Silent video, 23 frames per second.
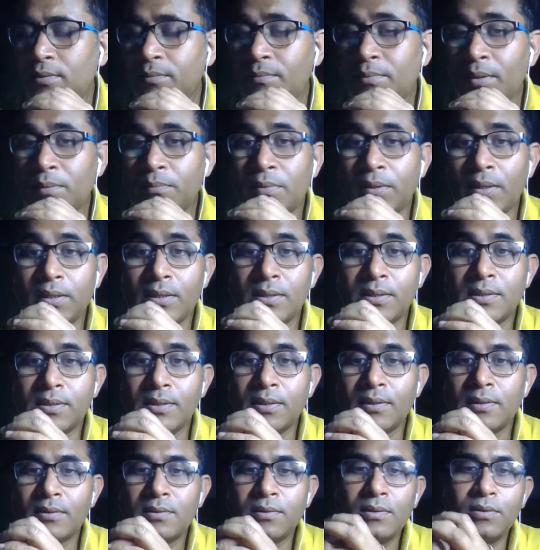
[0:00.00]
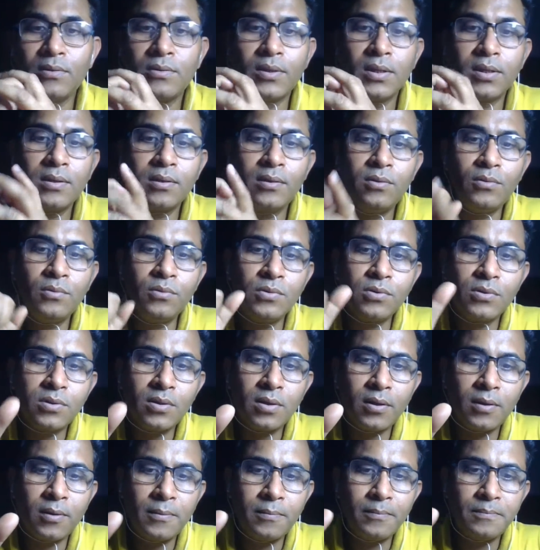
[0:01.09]
the PayPal is there, so you can use
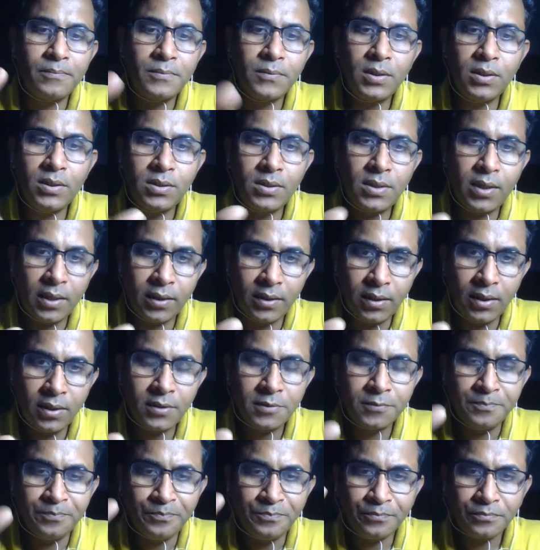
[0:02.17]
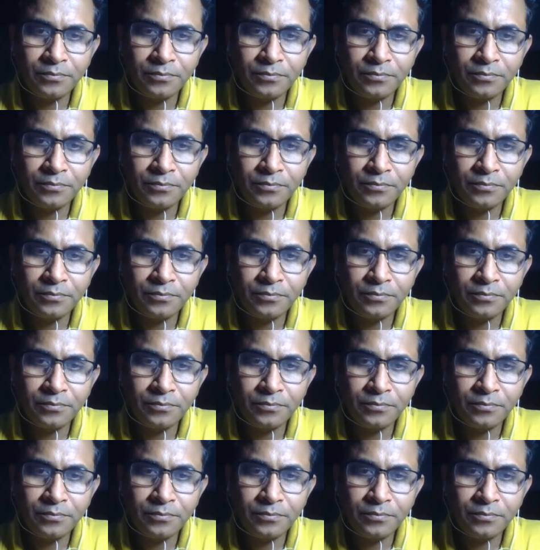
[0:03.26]
these techniques